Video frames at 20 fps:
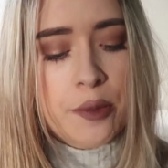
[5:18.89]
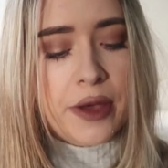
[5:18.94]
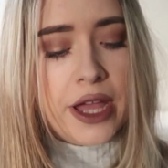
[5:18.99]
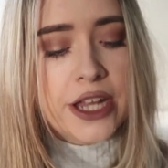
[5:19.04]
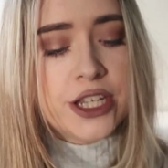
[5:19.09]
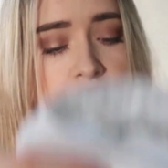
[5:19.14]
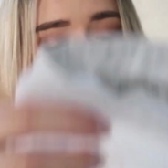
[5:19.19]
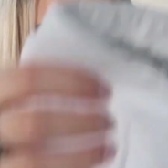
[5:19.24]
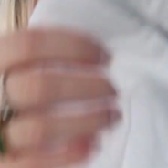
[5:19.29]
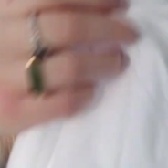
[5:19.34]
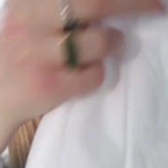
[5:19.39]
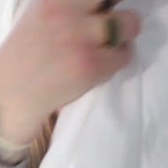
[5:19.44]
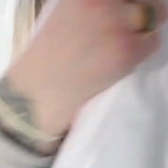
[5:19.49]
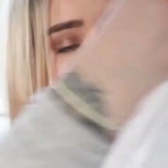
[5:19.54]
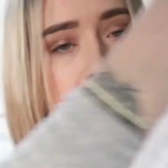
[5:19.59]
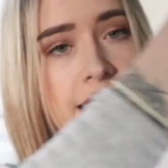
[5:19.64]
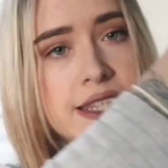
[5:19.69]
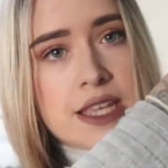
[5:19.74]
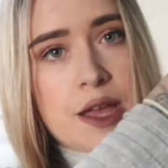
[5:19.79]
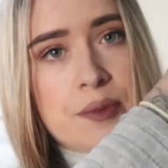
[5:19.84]
But I just wanted
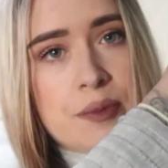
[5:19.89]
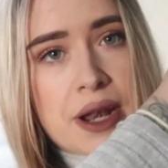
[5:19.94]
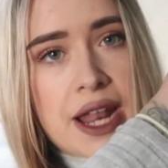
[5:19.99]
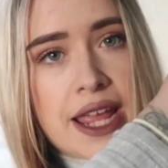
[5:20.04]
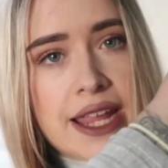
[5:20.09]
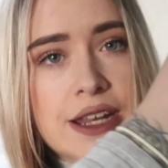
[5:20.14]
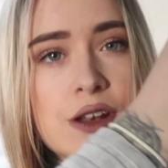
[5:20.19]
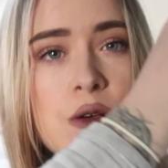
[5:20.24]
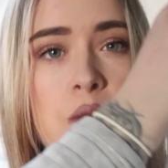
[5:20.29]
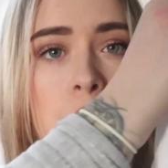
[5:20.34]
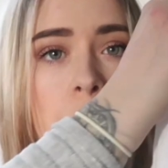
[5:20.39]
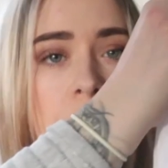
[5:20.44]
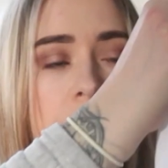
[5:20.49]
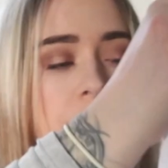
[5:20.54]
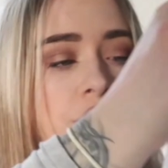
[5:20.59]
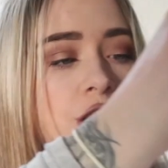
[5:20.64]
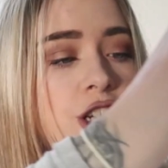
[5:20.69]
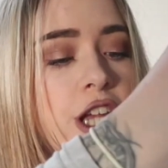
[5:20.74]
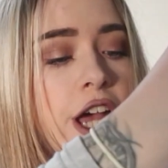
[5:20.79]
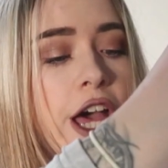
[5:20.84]
to add a plain
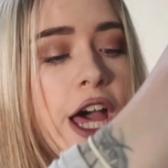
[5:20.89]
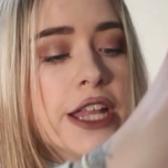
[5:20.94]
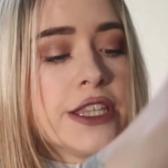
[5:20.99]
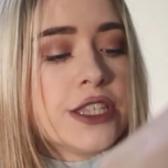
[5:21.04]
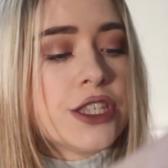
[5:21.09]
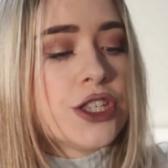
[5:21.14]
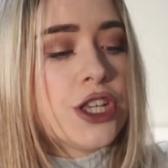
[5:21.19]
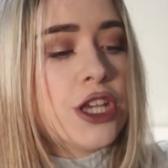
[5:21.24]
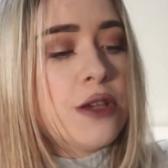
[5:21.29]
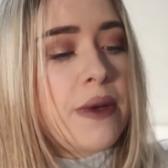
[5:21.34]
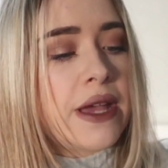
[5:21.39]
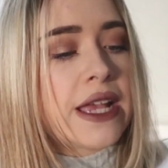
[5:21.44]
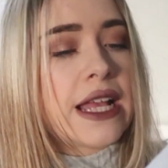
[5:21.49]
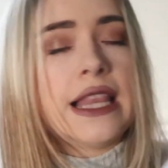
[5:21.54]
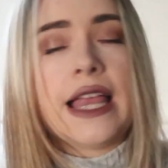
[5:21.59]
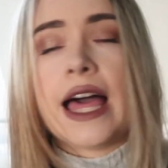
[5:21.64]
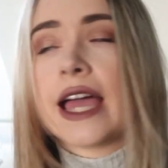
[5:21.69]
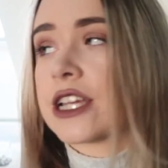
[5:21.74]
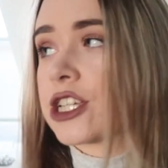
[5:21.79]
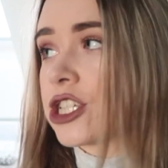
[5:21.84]
white shirt to my
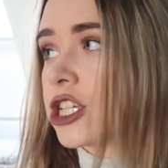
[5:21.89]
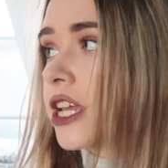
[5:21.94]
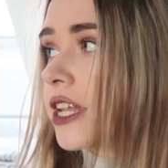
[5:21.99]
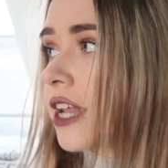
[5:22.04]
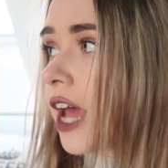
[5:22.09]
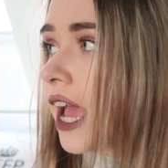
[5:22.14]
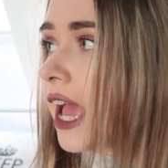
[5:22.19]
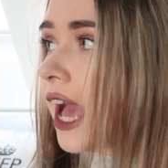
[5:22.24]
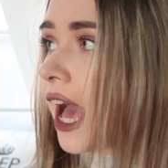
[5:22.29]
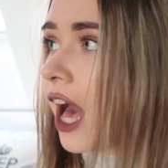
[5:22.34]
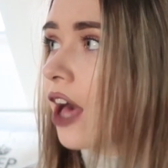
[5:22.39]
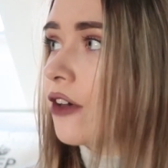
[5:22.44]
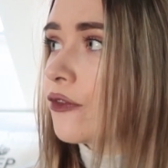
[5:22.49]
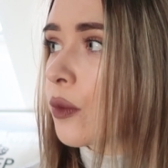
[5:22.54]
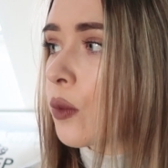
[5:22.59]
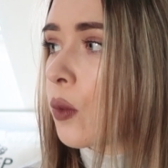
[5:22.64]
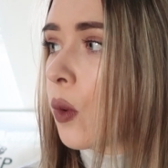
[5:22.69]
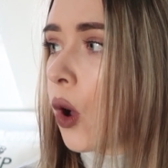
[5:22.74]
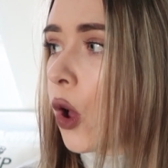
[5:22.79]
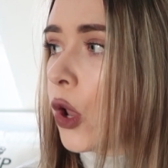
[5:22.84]
collection. I
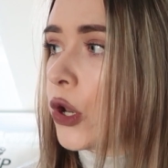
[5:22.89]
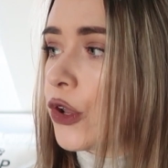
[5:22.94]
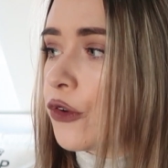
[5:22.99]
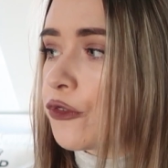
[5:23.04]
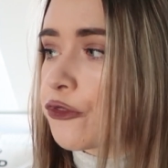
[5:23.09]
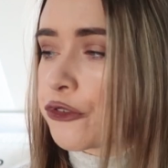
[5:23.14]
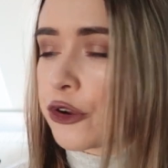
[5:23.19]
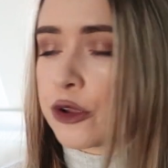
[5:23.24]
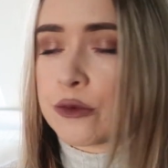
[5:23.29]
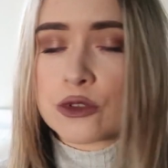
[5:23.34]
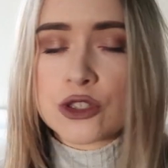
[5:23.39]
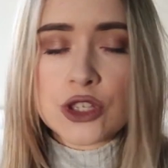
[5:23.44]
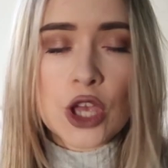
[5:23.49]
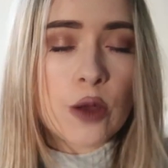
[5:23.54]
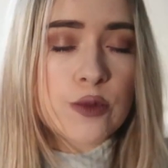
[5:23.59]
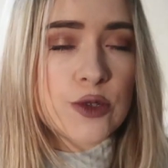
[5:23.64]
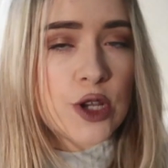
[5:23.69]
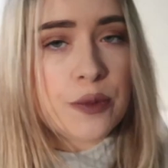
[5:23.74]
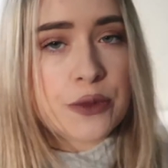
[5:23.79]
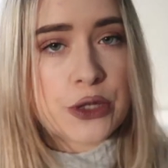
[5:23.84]
have one from
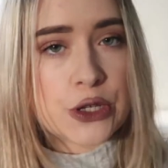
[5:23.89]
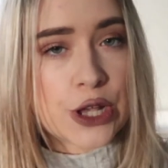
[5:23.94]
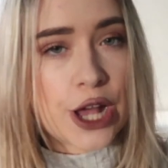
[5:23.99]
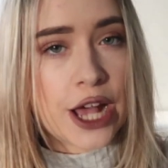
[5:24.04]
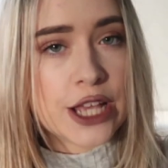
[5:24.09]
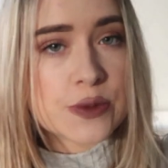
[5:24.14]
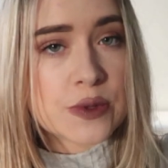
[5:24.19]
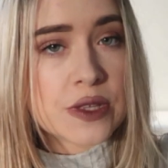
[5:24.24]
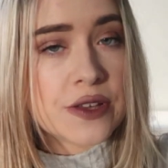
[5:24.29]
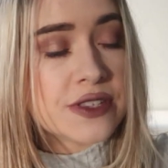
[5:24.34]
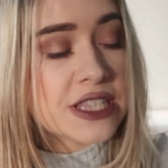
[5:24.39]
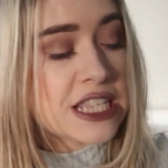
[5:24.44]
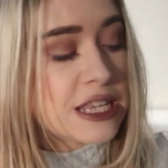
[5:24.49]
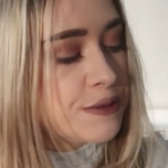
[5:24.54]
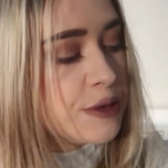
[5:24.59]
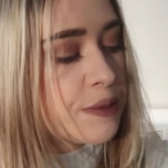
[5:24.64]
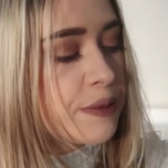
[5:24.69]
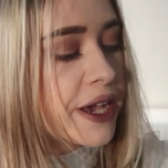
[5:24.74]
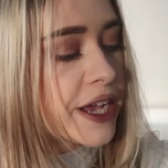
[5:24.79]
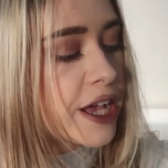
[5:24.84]
Topshop that you guys will have
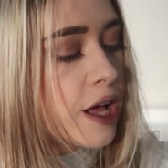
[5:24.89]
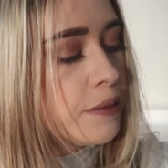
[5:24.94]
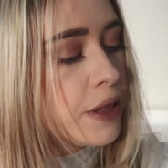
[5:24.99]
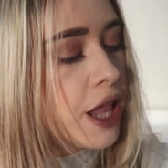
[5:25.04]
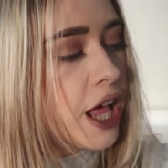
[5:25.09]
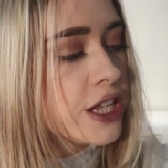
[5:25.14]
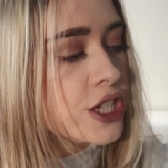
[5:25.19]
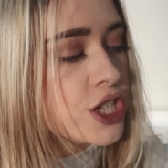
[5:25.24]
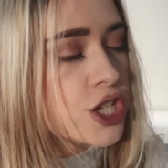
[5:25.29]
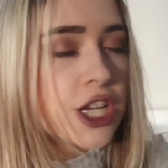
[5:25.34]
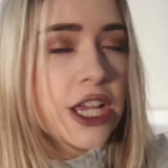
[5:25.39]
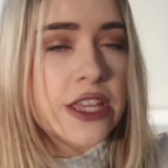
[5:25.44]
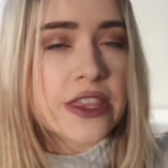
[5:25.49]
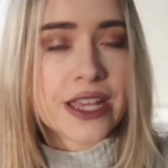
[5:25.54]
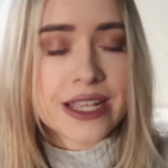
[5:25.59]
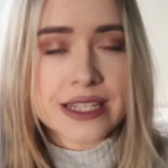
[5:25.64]
seen me pick up last year